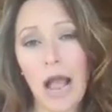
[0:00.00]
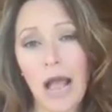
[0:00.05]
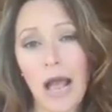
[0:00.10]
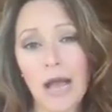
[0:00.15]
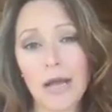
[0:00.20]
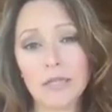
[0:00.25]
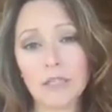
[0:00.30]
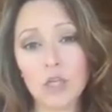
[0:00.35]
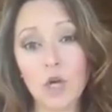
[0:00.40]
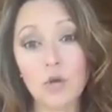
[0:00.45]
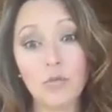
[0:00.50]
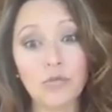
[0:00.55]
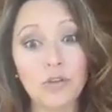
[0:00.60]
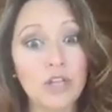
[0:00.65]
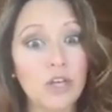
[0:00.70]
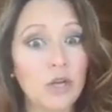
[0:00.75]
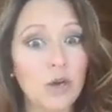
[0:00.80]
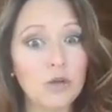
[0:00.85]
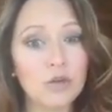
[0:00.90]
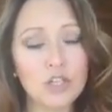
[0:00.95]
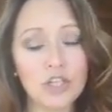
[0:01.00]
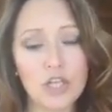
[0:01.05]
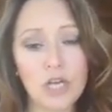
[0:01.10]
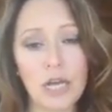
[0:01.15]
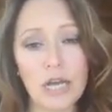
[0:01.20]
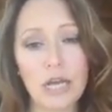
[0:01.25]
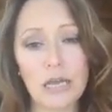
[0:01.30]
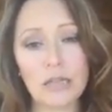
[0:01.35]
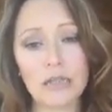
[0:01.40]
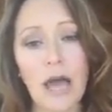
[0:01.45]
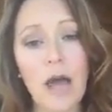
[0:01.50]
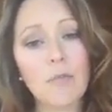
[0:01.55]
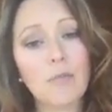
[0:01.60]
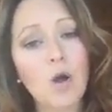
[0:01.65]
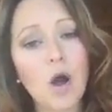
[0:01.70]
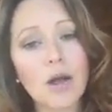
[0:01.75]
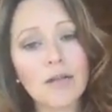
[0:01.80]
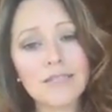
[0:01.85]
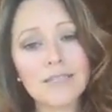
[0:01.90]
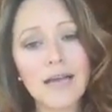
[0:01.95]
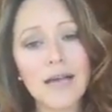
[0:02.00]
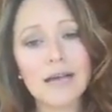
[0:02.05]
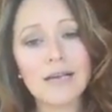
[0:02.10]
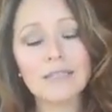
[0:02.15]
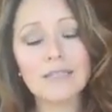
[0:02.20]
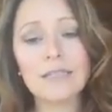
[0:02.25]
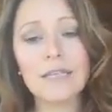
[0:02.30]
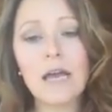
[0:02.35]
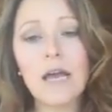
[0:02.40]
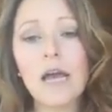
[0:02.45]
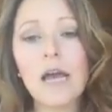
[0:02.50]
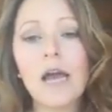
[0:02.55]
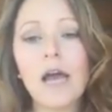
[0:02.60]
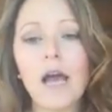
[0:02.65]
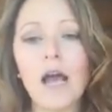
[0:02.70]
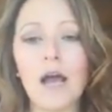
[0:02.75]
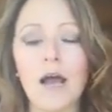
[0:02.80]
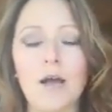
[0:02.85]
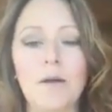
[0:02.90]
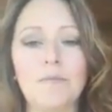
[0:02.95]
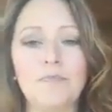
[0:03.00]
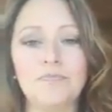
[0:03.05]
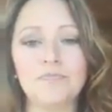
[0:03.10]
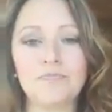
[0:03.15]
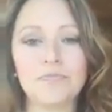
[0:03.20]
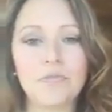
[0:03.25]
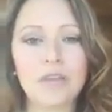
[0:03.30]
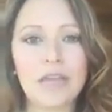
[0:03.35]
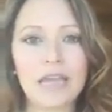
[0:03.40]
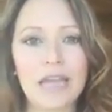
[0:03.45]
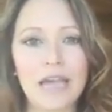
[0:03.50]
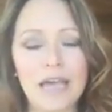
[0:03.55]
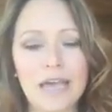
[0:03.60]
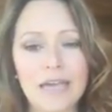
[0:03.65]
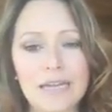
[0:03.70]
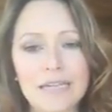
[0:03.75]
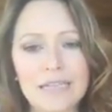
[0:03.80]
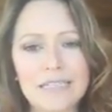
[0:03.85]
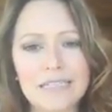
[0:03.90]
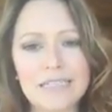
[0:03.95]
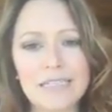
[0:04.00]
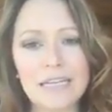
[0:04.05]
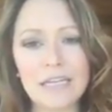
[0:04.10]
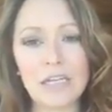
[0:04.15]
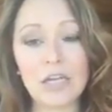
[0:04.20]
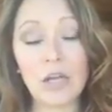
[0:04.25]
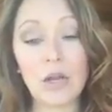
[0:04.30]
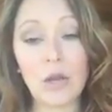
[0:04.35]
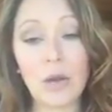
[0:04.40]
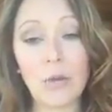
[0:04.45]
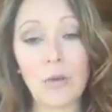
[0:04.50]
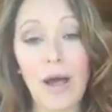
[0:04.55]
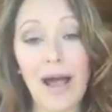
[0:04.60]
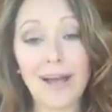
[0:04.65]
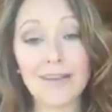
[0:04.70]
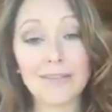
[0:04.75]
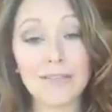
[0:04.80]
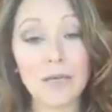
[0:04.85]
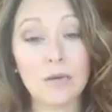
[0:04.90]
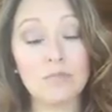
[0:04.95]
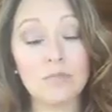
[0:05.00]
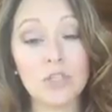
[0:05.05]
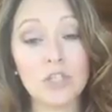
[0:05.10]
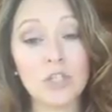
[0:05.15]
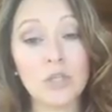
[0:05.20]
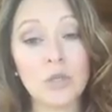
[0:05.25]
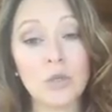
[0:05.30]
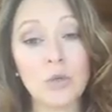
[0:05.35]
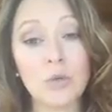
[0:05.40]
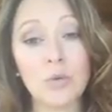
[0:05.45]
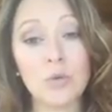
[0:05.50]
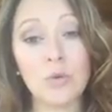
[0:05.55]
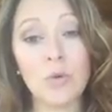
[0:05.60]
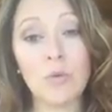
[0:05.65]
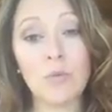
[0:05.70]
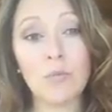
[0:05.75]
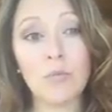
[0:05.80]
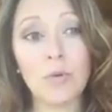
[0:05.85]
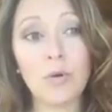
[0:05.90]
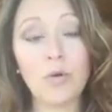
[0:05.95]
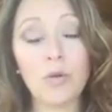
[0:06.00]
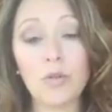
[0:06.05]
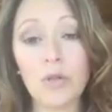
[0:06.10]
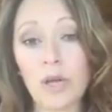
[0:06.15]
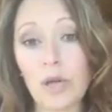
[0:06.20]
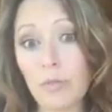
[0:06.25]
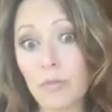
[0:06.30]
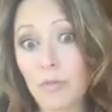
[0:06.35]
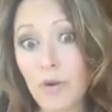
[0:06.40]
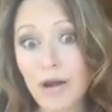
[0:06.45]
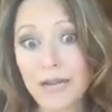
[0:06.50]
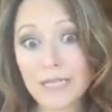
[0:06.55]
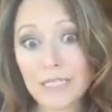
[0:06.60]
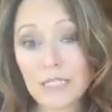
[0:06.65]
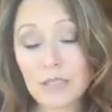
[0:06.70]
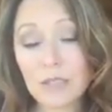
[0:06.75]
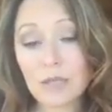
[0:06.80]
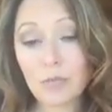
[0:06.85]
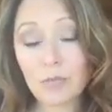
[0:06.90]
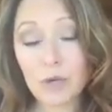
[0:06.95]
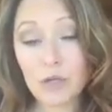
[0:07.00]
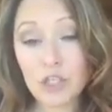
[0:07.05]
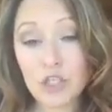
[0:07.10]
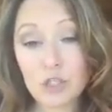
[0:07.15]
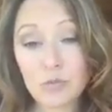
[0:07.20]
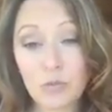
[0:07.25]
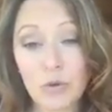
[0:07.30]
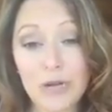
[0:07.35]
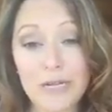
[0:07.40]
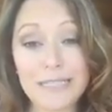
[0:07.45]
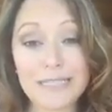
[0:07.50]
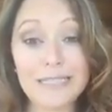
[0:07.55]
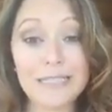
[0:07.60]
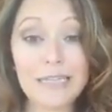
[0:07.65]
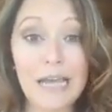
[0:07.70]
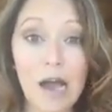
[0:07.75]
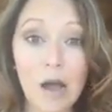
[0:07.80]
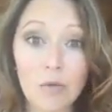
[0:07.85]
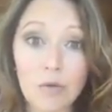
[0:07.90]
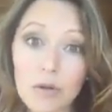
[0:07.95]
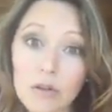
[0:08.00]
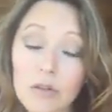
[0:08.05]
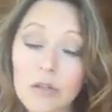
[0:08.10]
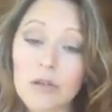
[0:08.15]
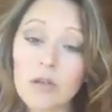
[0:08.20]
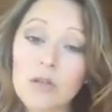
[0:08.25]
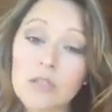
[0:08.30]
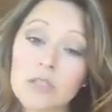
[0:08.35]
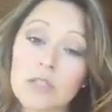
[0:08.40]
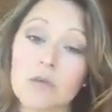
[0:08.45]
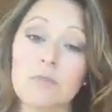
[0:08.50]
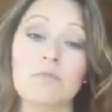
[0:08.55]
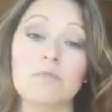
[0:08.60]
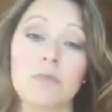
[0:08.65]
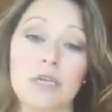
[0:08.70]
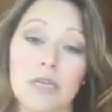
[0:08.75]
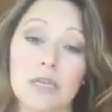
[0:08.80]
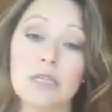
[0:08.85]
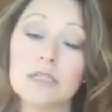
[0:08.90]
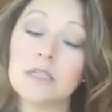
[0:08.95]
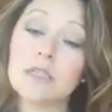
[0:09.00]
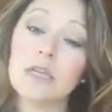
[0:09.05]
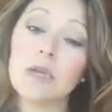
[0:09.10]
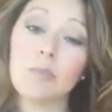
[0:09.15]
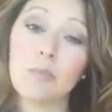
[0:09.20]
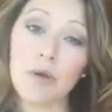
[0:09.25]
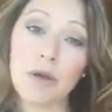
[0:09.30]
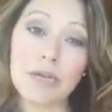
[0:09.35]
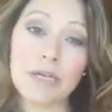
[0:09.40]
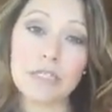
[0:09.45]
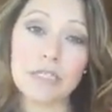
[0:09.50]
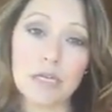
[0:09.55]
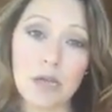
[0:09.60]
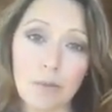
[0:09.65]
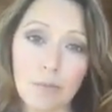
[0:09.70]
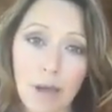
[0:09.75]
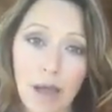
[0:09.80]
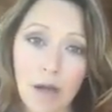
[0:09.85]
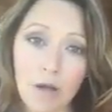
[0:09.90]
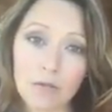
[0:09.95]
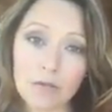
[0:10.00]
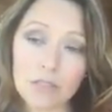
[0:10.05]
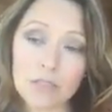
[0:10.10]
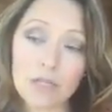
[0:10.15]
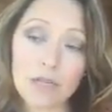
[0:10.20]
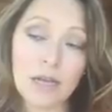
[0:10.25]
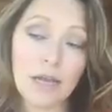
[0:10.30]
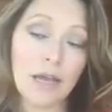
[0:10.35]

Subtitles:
and hopefully negotiate that process and ask them to pull the purchase price down a little to meet the appraised amount.